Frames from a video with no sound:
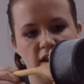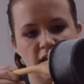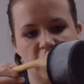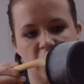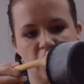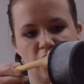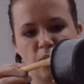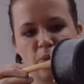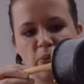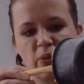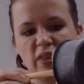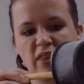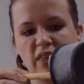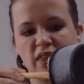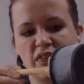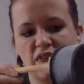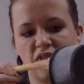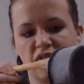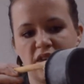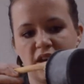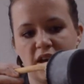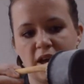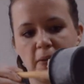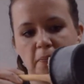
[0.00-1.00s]
a really
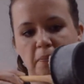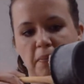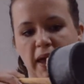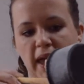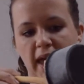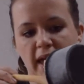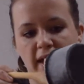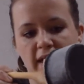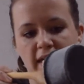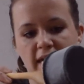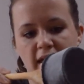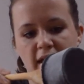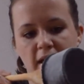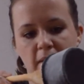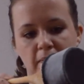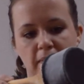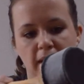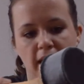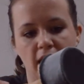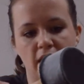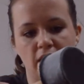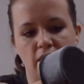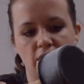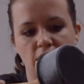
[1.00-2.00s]
thick pancake
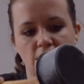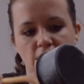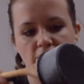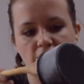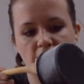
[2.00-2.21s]
batter.